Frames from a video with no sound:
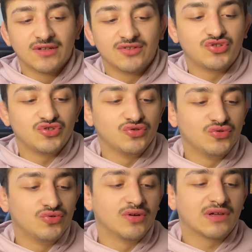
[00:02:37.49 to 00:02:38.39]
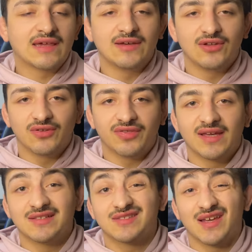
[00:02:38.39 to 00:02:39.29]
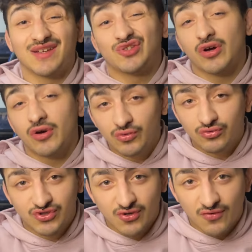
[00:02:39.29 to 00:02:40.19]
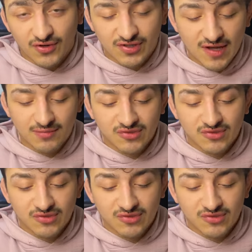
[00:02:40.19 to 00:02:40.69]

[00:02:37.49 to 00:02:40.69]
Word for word: to kill things like toads over time.